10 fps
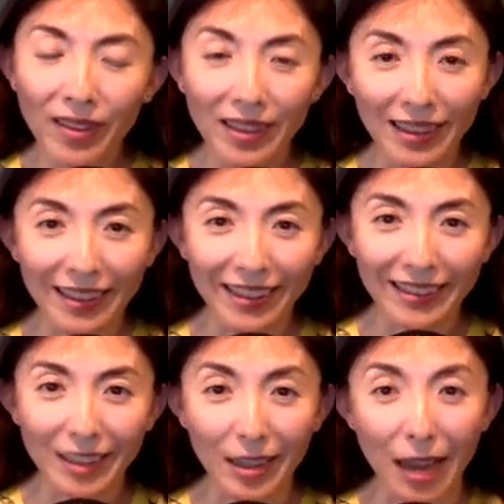
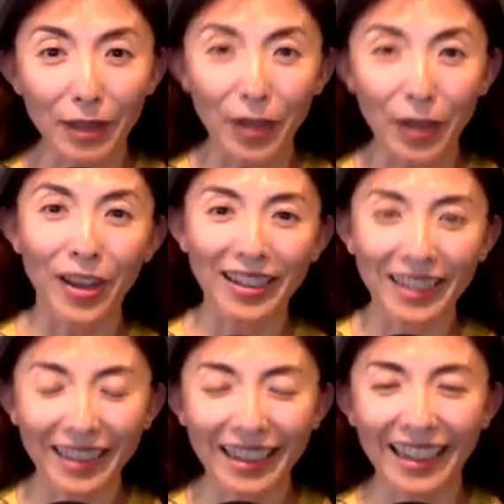the livelihood,
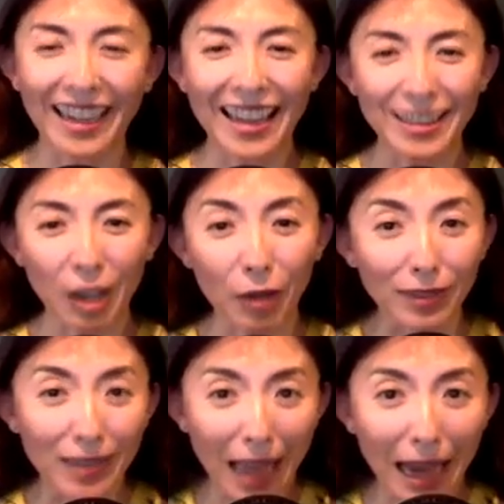I guess, of
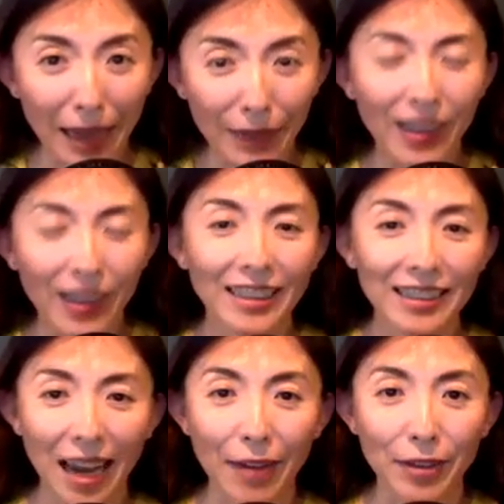life,
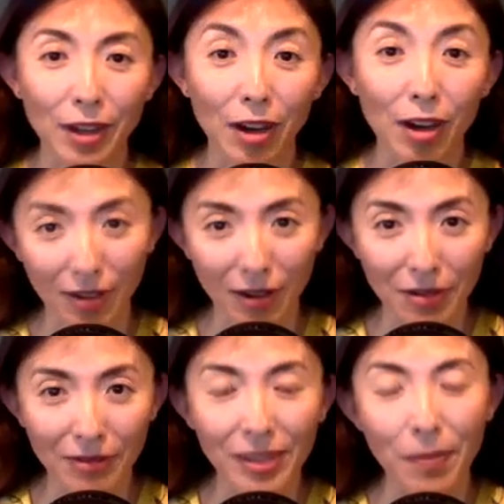this character
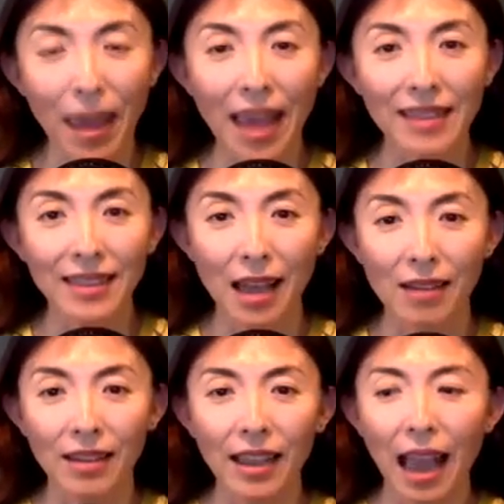alone depends
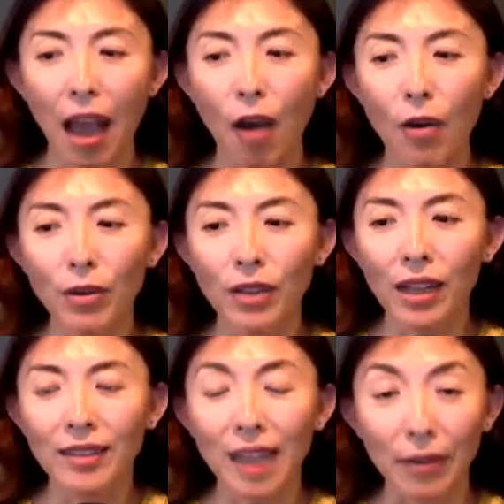on how
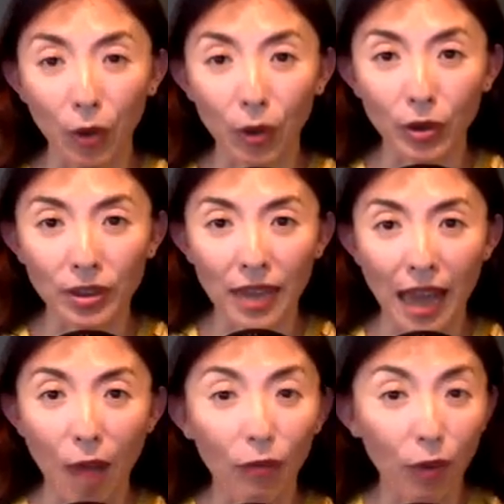diverse,
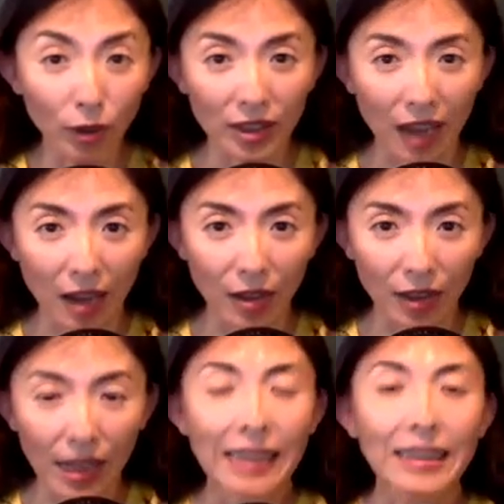how versatile
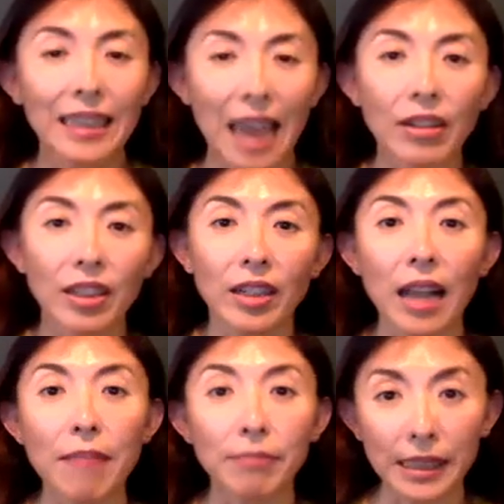the character
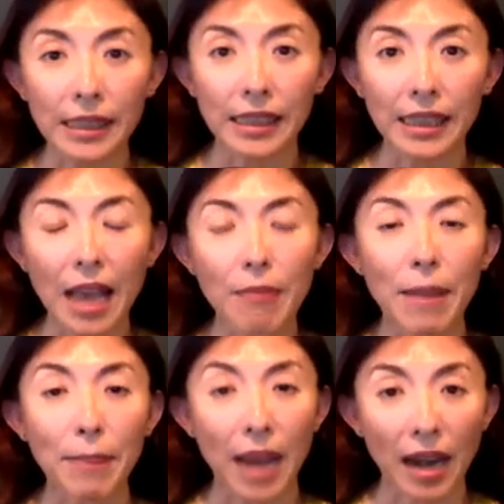can be
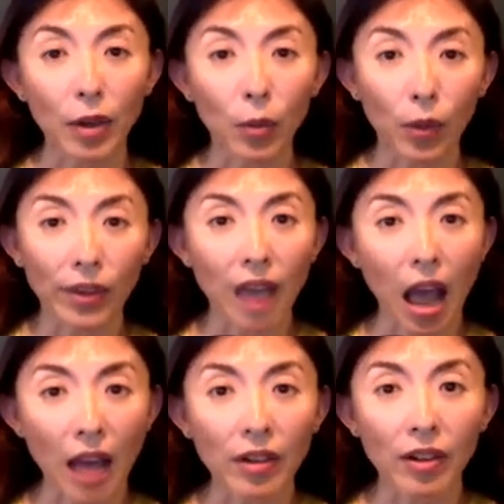by pairing with
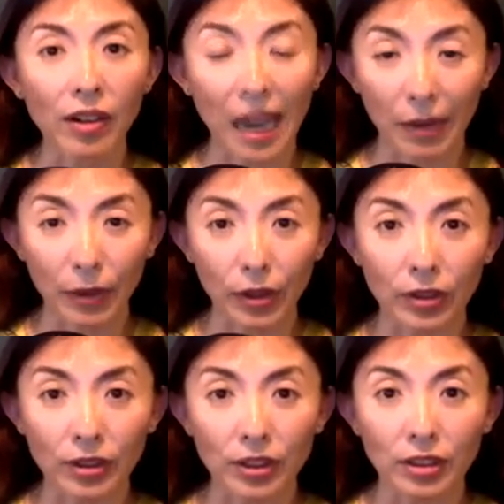other
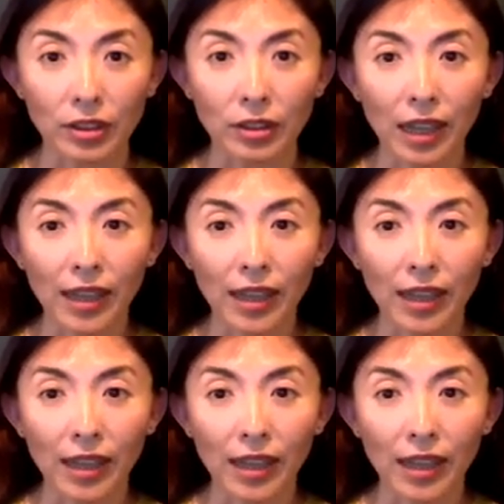characters to